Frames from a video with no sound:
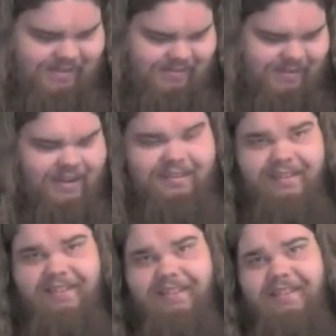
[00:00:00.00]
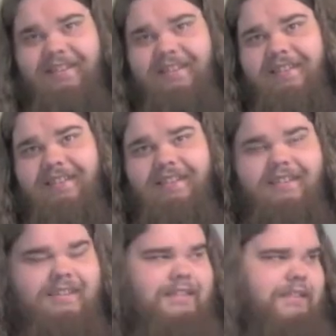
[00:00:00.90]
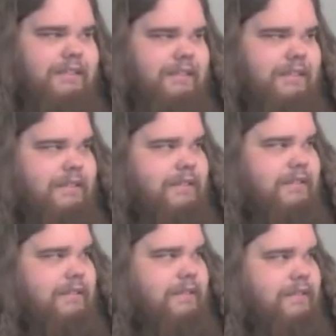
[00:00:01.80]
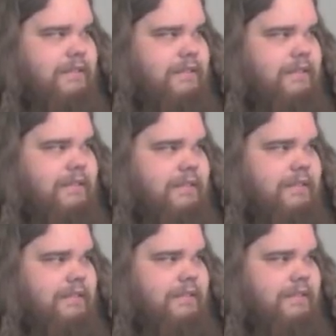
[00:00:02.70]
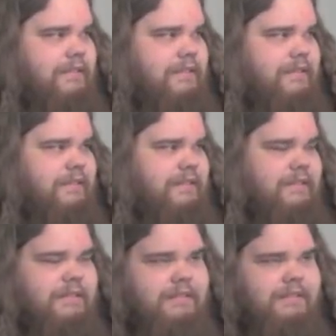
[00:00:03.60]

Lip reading: No words are spoken by the person on screen.